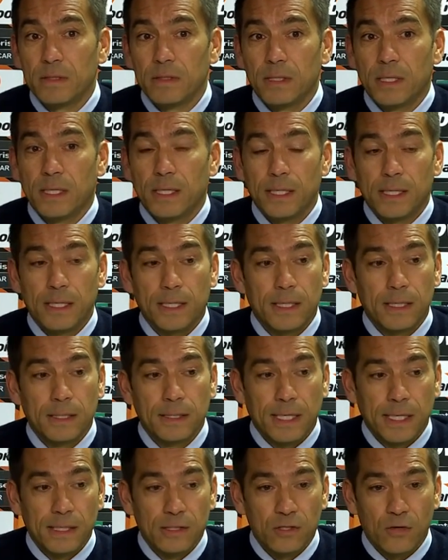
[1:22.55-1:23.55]
The
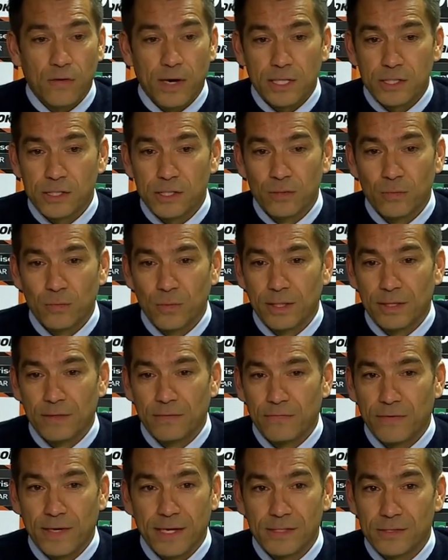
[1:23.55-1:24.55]
interaction with
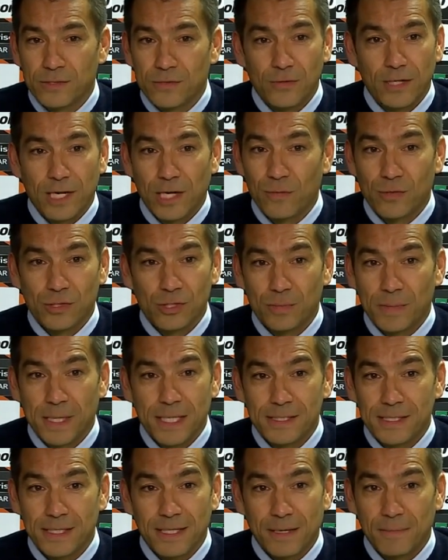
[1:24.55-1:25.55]
the fans today was
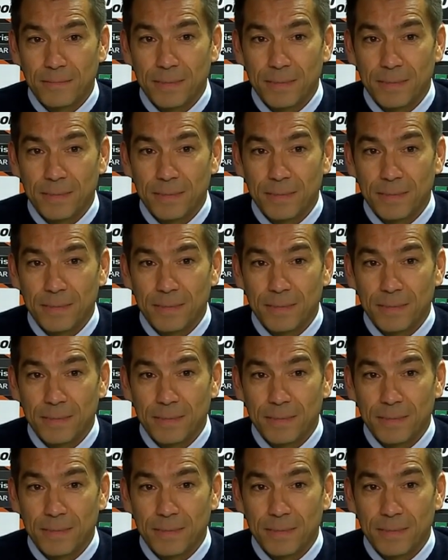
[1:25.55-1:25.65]
amazing.